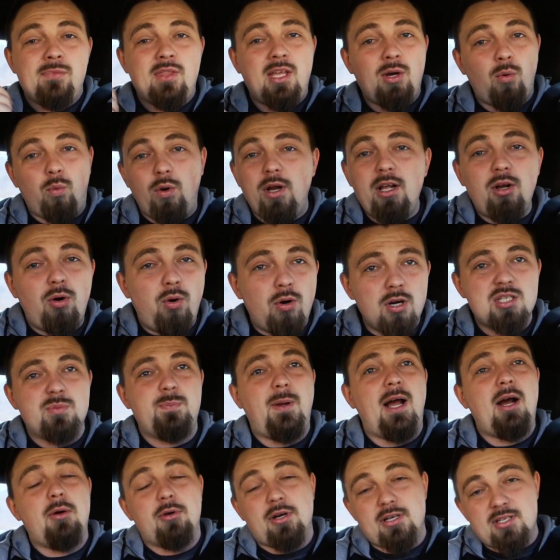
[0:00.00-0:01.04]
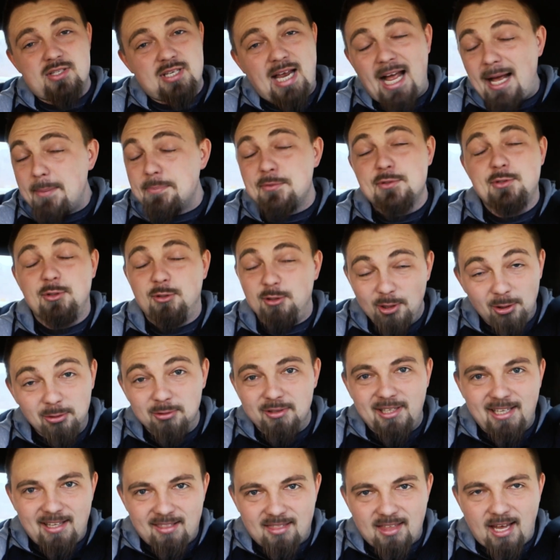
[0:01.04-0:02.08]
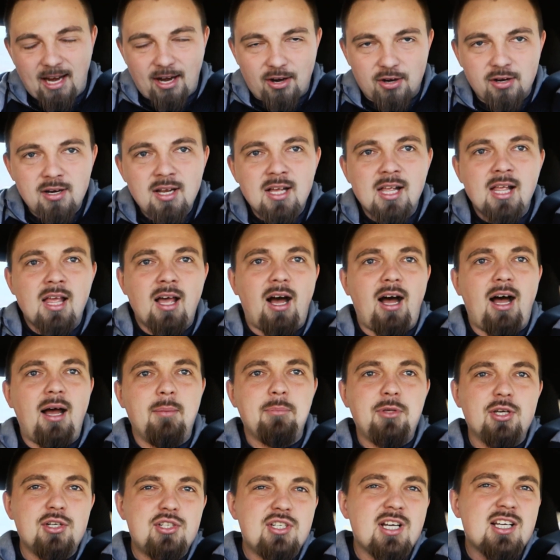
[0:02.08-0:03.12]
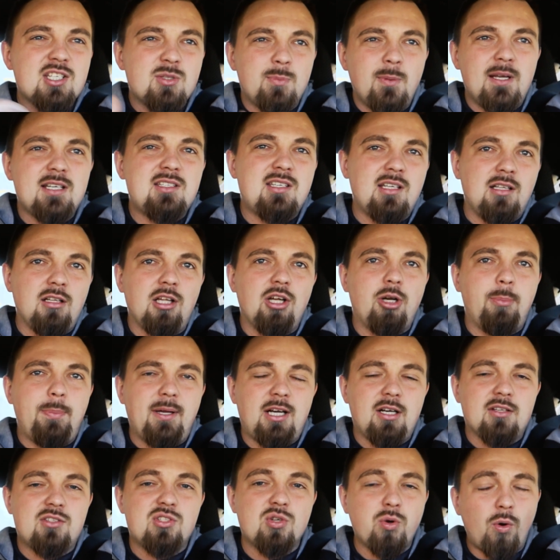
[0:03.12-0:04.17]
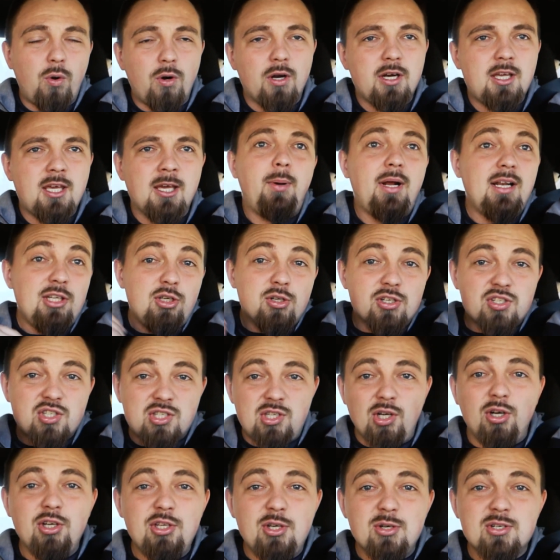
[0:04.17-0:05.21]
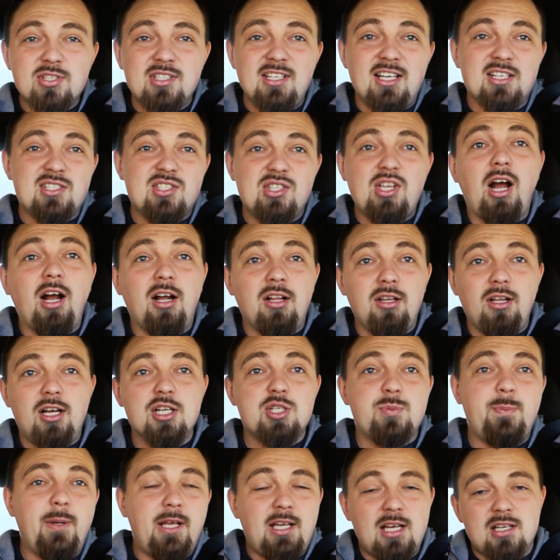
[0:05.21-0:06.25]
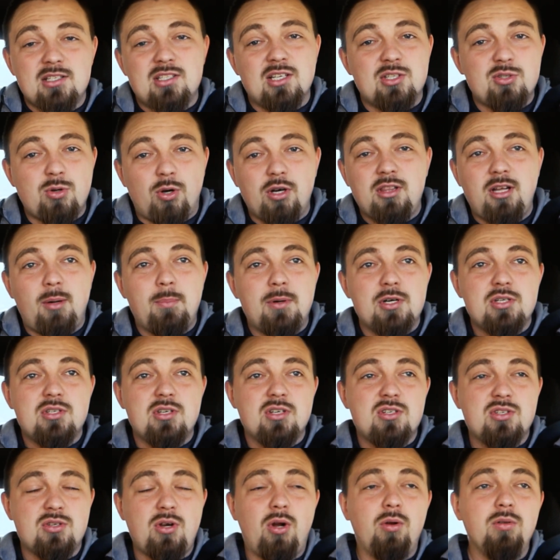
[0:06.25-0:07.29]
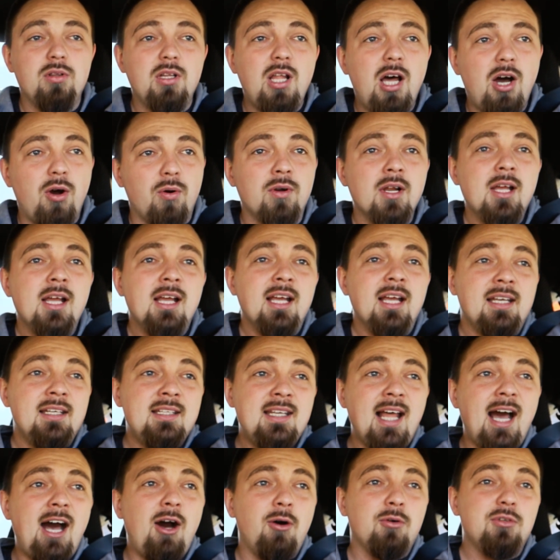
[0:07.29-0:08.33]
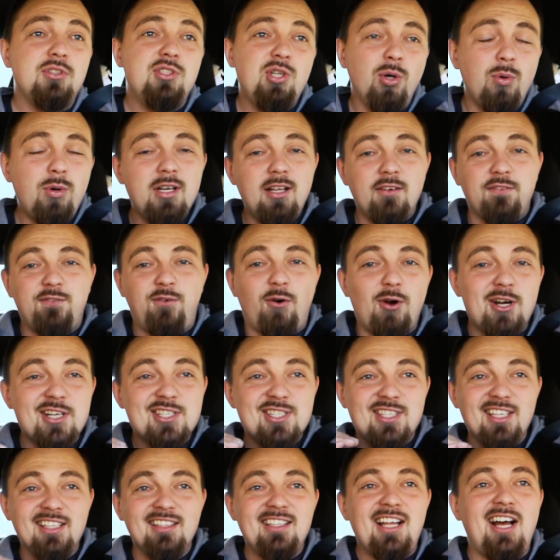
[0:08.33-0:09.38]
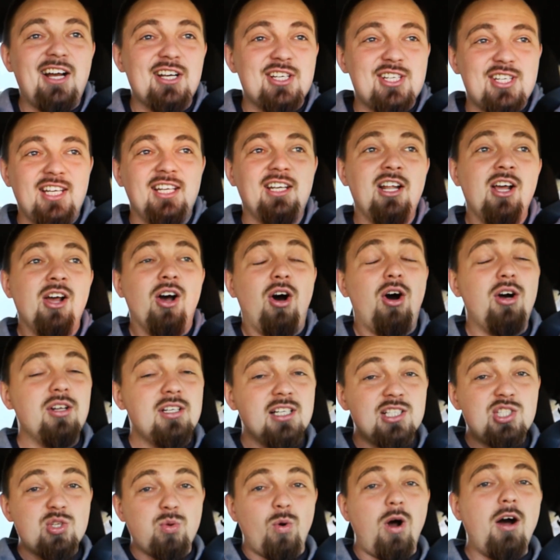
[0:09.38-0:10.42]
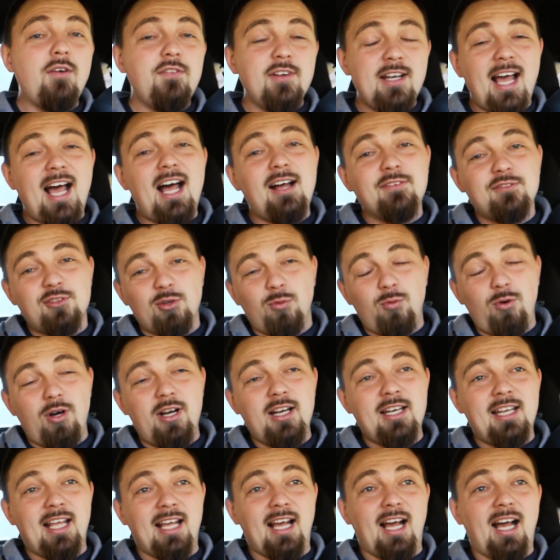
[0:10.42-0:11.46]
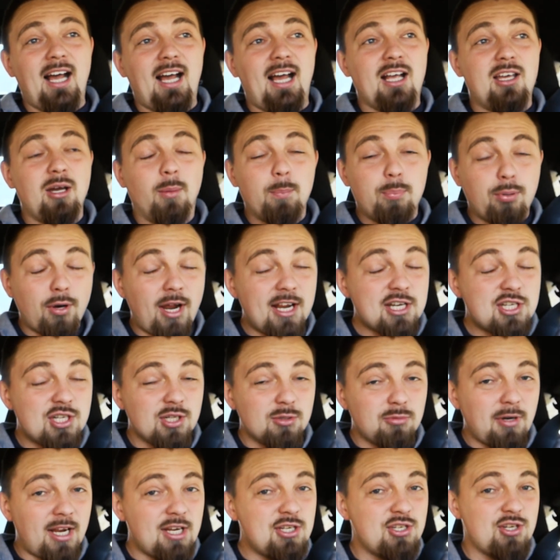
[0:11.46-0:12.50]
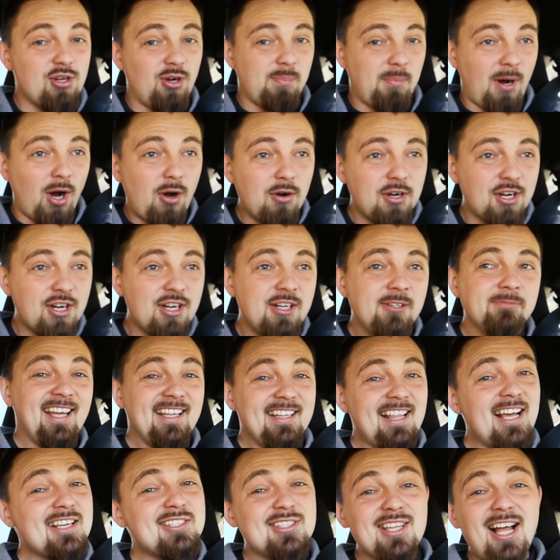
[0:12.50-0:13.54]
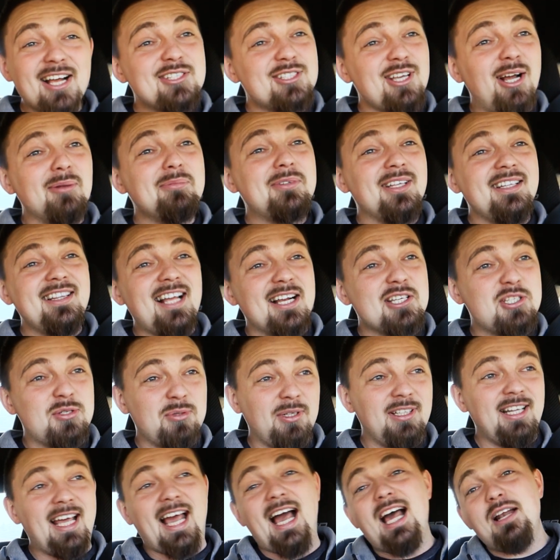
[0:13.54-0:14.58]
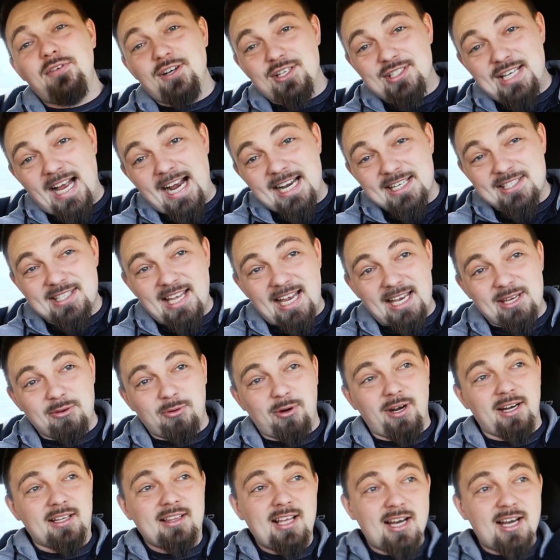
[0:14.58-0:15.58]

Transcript: The wheel horsepower is absolutely there. You're just missing a little bit of torque, but you're still using a stock clutch because the torque numbers are so low. Now, doing a forced induction on a 12.5 to 1 compression ratio motor, that's not something that's really advertised anywhere.